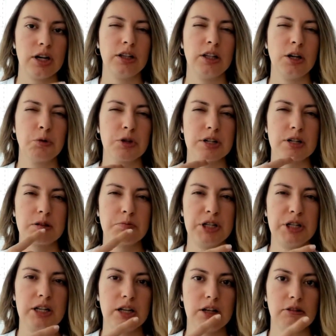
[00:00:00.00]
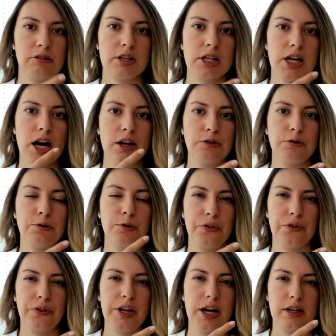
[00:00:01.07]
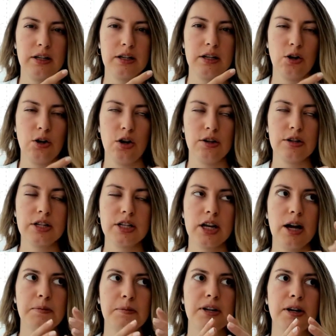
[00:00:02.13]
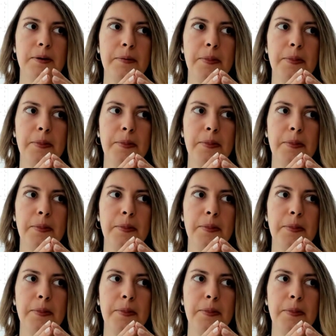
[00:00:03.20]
and there was a particular sound for that concept,